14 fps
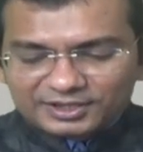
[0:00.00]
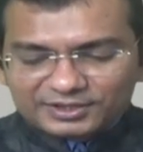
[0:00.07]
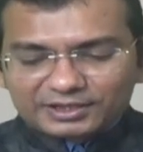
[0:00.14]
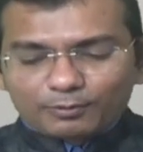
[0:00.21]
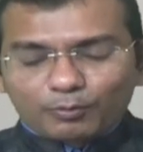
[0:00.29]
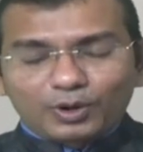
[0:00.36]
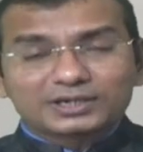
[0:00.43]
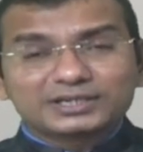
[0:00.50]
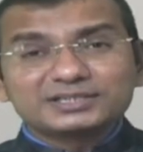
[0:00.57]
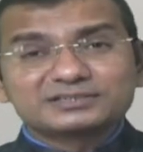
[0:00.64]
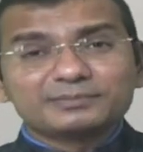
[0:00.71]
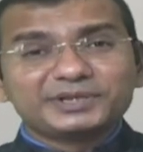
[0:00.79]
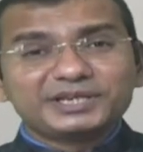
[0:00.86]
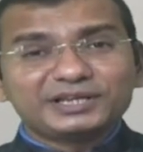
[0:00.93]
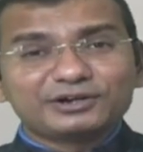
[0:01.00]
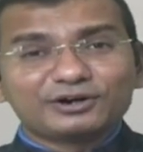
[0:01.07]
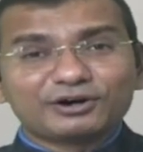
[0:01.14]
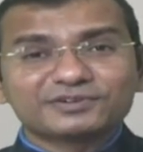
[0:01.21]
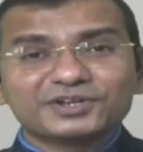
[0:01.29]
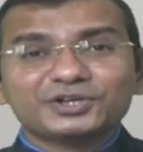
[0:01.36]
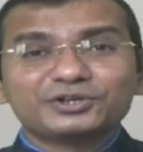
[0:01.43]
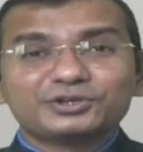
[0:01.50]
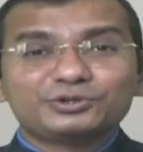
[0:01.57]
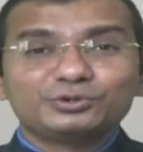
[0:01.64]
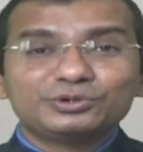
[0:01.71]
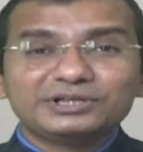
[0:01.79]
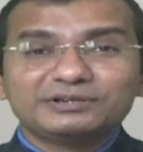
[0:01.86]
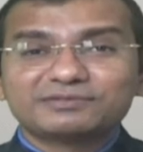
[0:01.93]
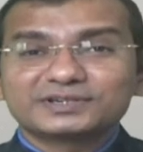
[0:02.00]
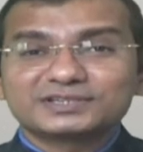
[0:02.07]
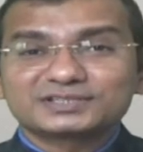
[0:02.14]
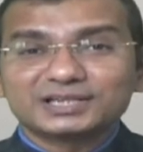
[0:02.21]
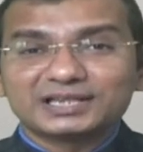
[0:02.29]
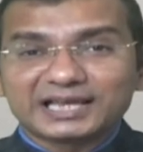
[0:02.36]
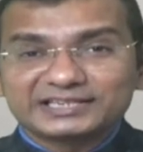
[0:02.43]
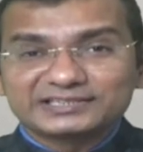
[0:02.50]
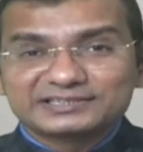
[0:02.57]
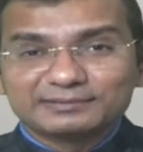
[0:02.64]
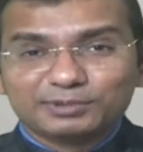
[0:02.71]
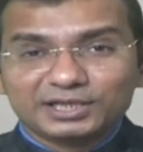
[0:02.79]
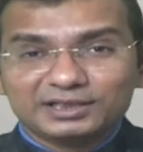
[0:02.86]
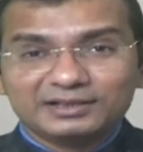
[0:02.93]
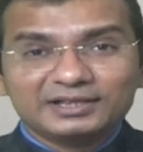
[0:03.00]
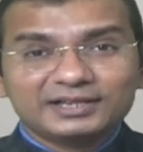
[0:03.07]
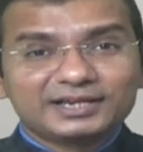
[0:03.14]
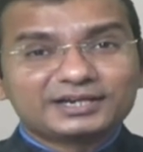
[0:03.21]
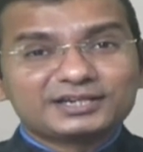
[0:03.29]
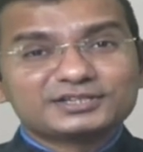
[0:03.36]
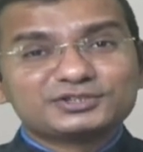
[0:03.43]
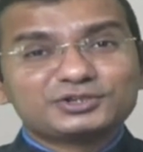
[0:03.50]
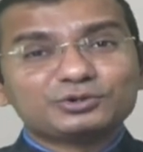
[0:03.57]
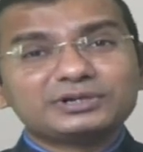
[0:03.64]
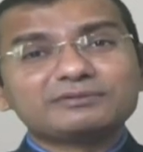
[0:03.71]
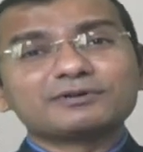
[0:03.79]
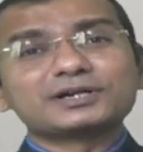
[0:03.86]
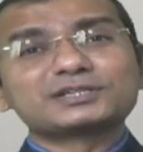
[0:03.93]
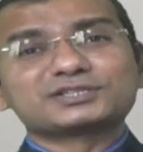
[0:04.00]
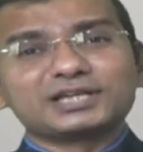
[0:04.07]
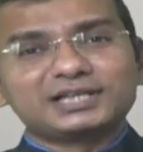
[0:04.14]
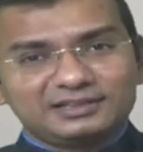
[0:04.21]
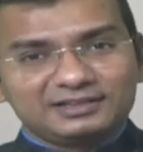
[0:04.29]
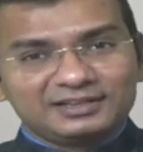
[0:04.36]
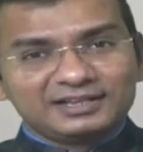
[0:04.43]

Now what is the meaning of universalizable? It is universal.